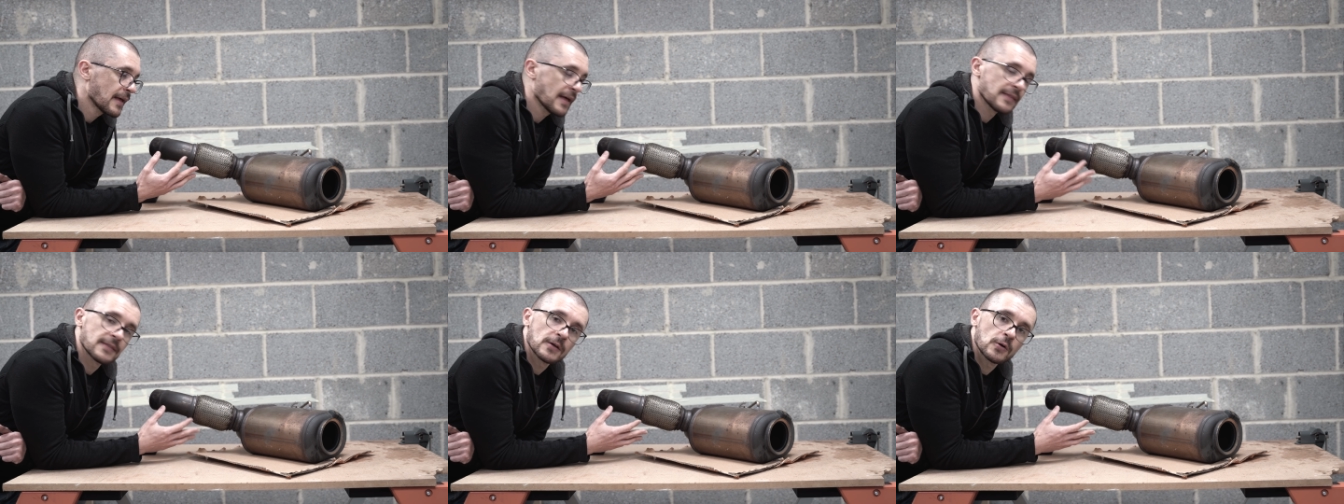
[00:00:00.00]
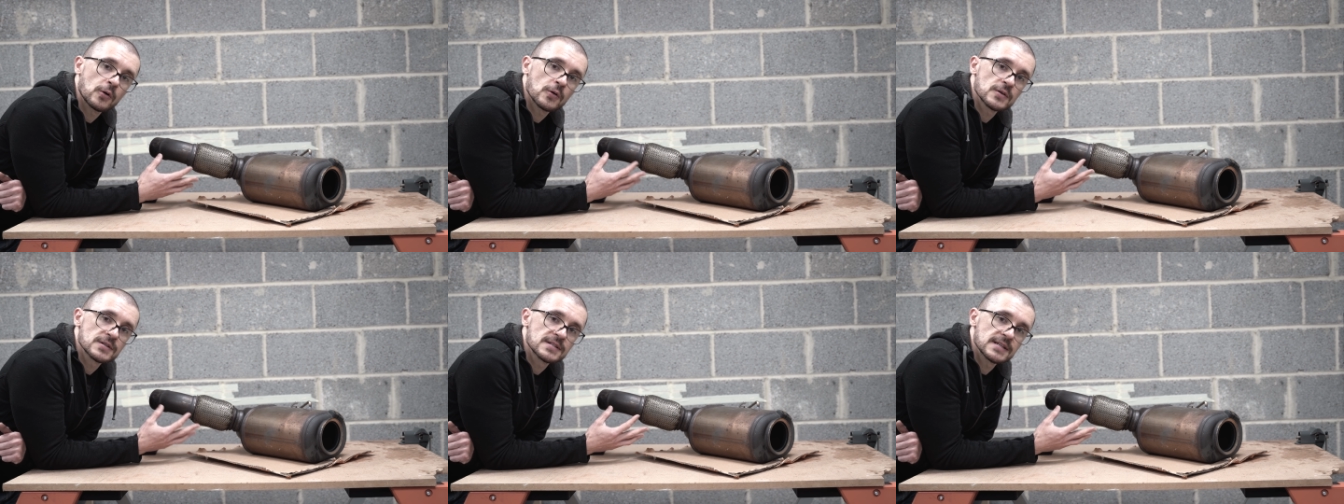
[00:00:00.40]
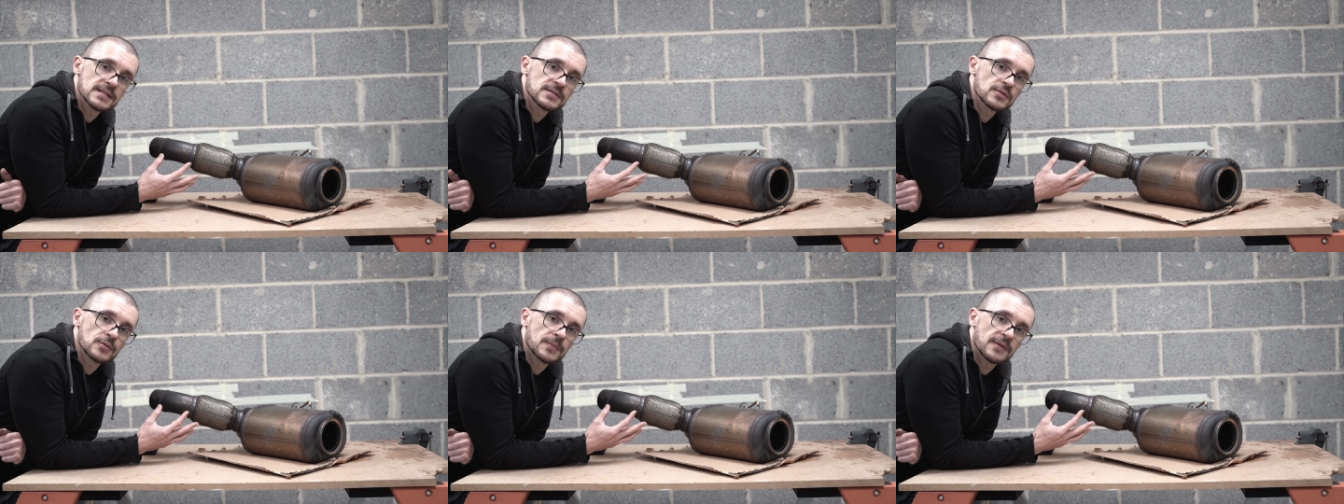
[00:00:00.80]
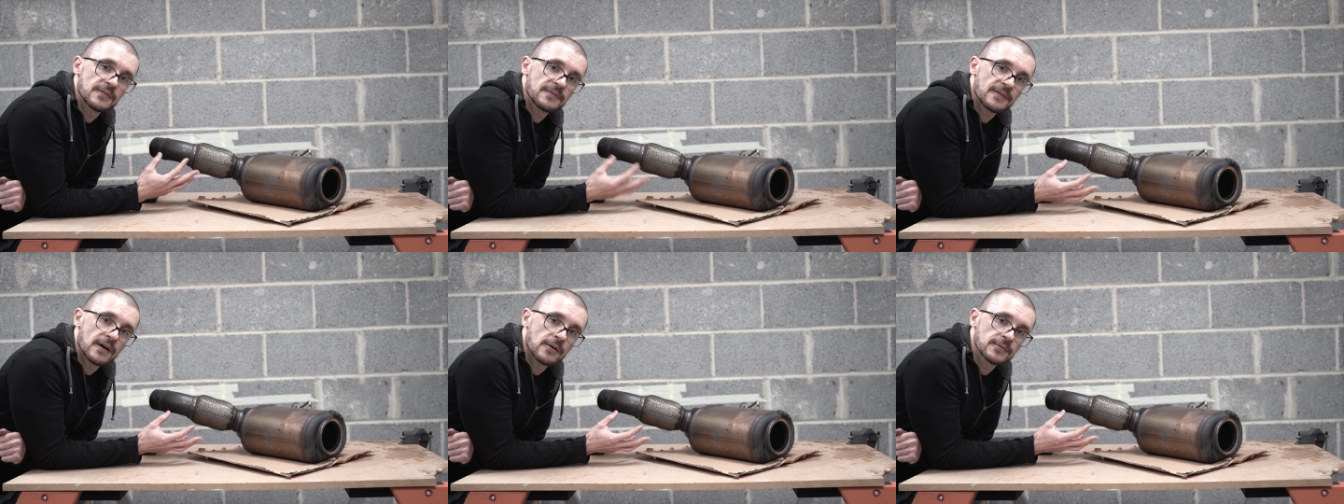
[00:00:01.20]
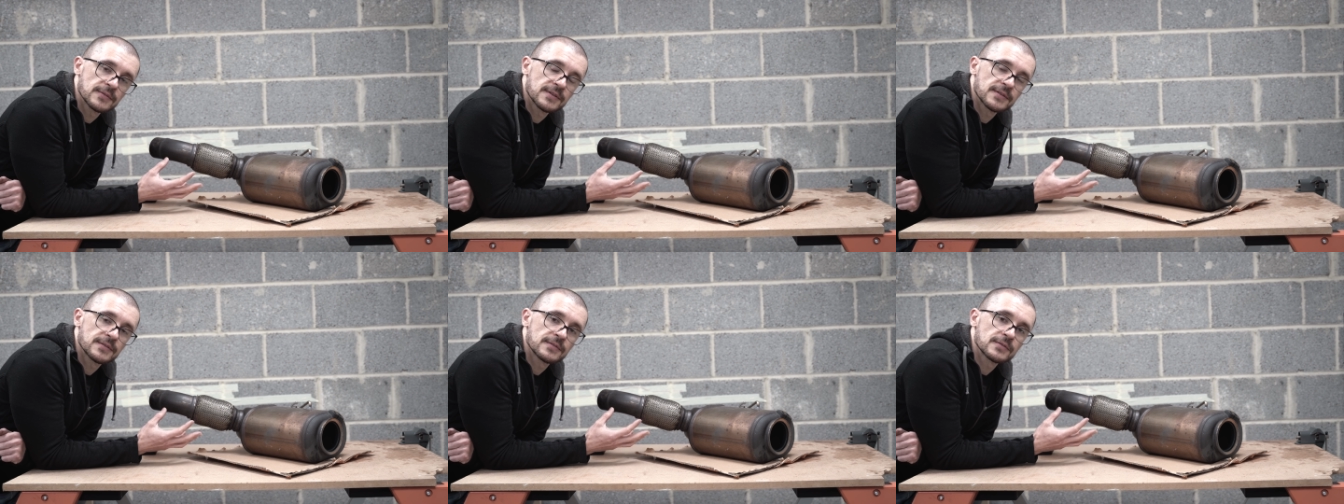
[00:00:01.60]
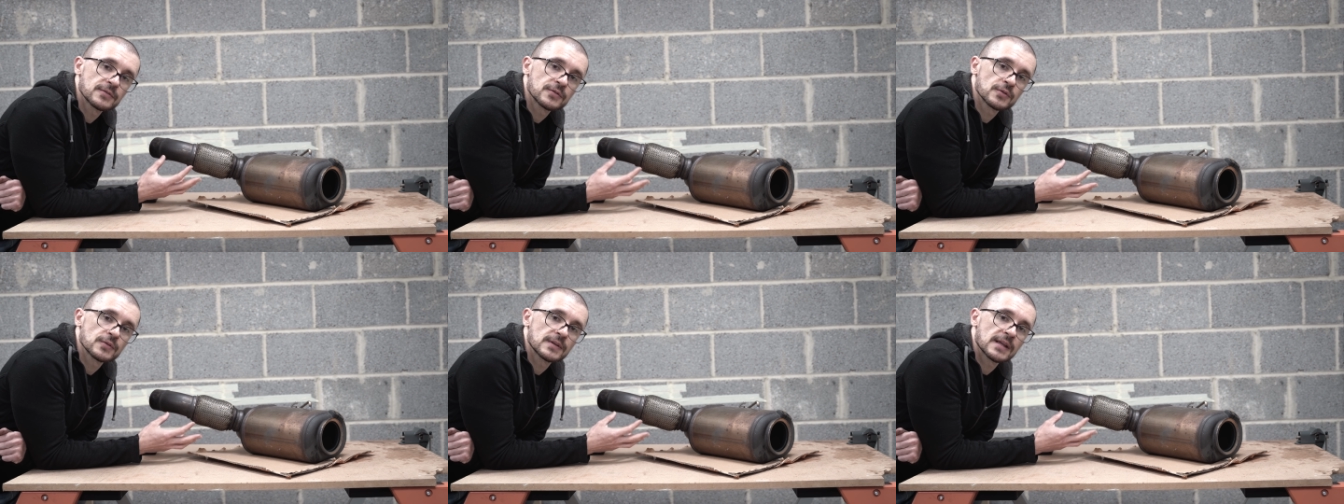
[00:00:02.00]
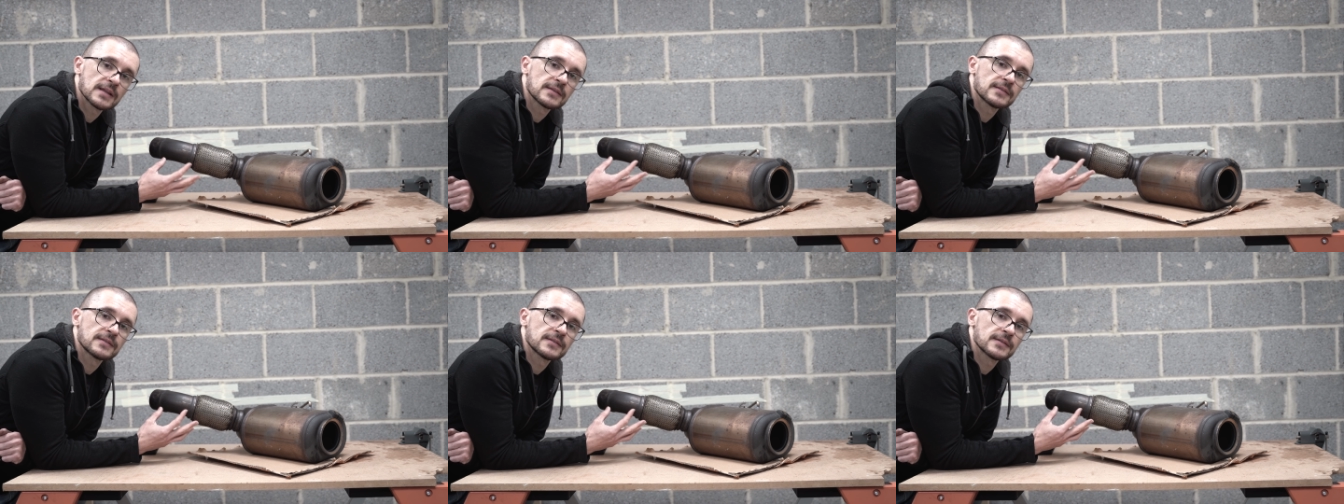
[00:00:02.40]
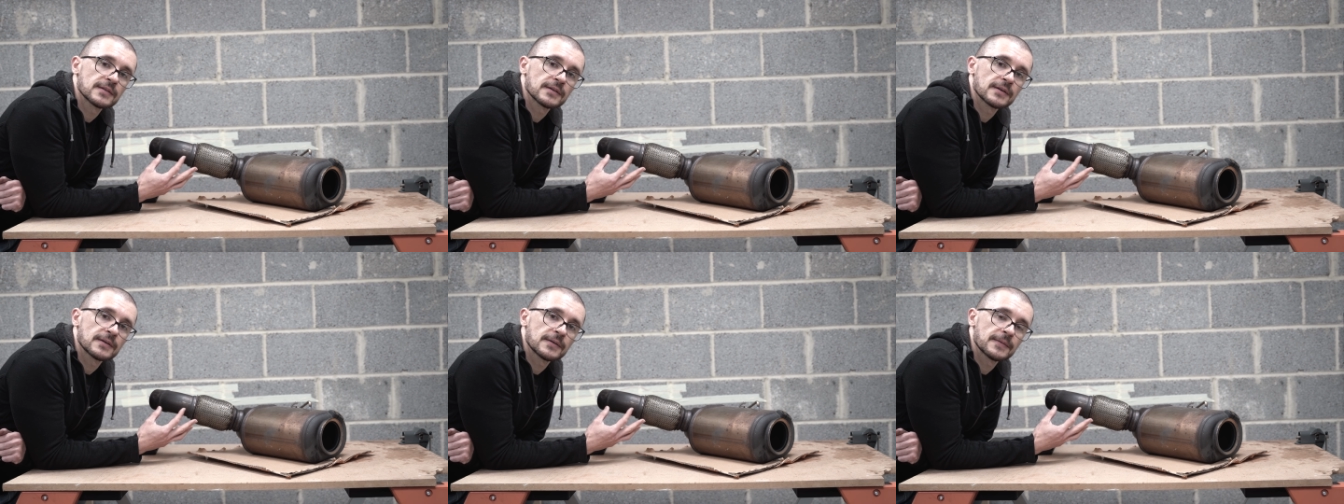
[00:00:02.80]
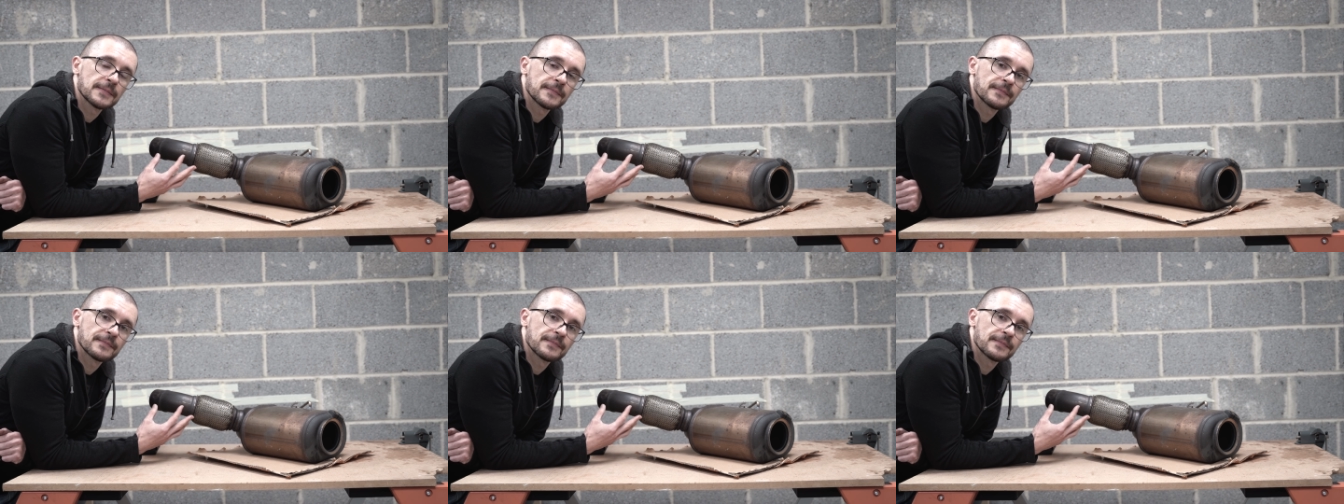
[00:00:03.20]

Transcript: and the cause needs to be found so that the